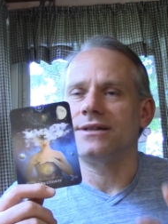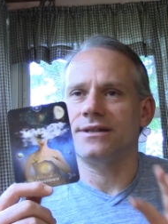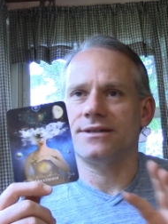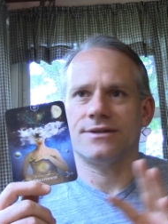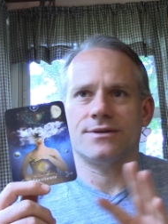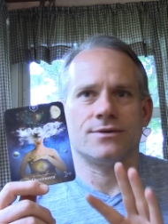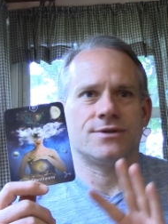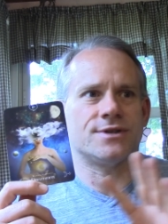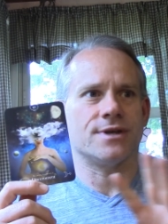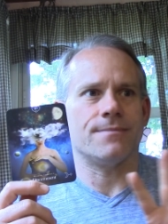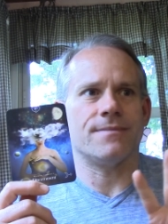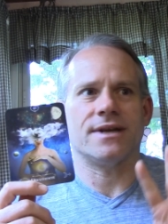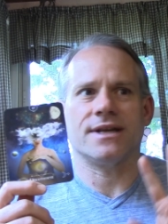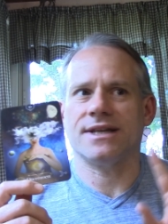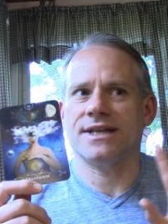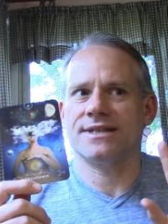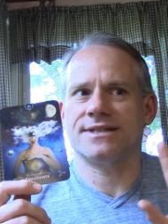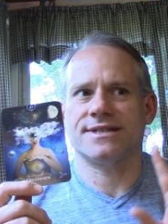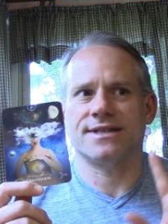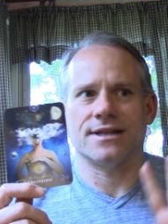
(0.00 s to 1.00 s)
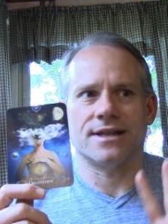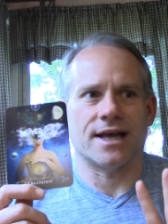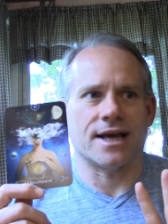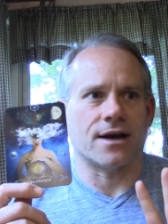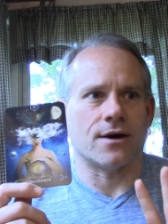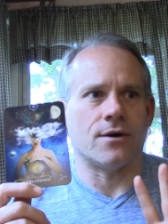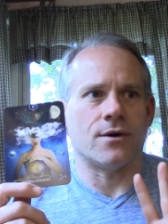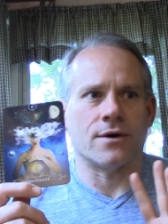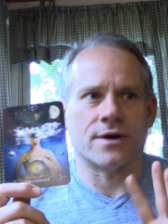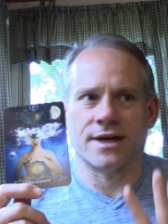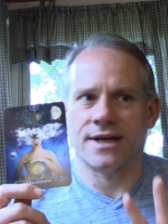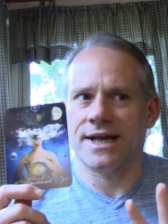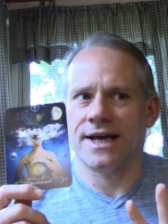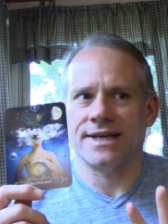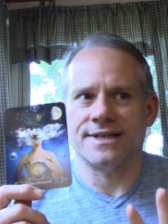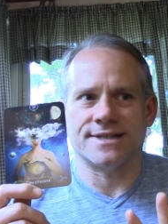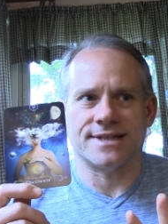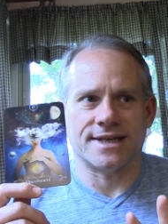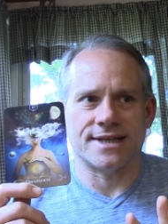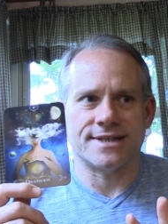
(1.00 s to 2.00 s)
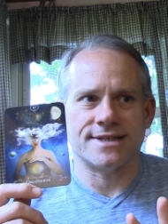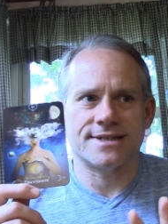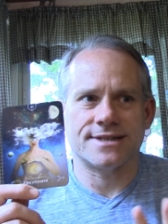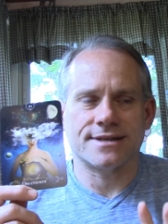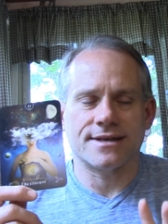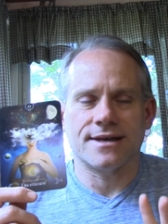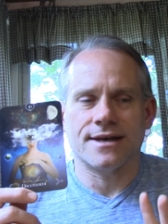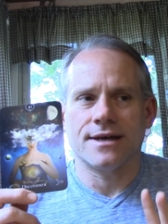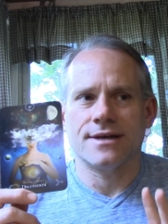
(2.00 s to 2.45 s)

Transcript: somebody needs to like organize this